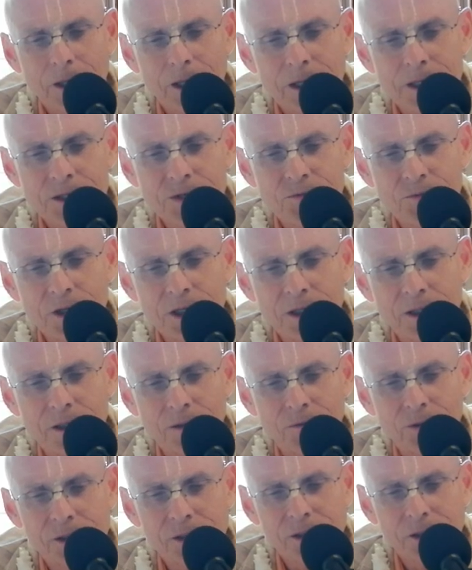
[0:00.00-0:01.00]
last week,
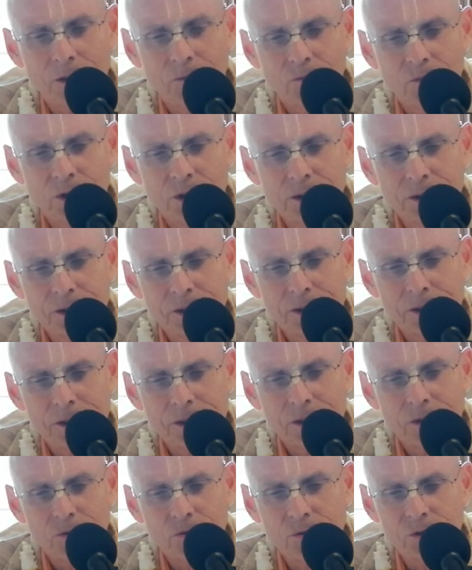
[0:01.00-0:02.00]
there was
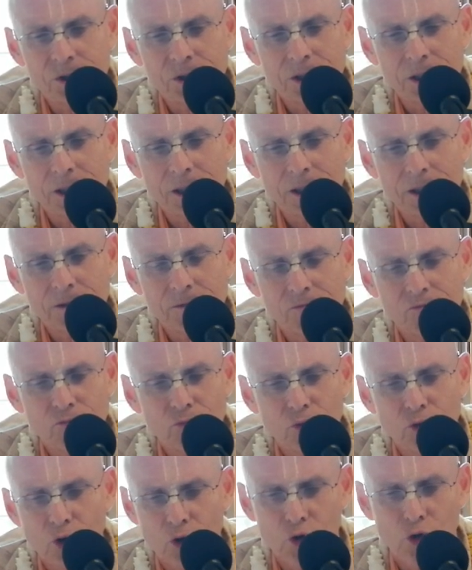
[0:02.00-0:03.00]
someone who said,
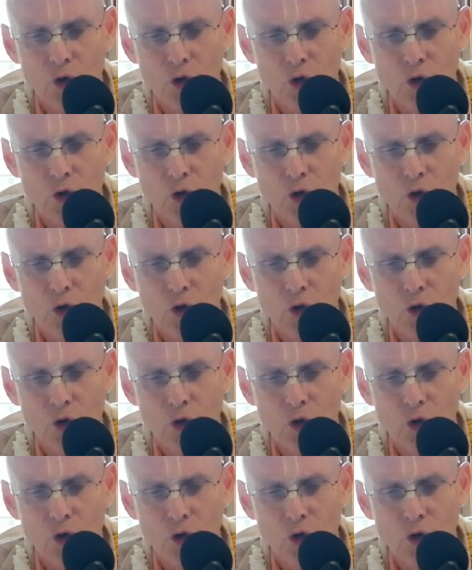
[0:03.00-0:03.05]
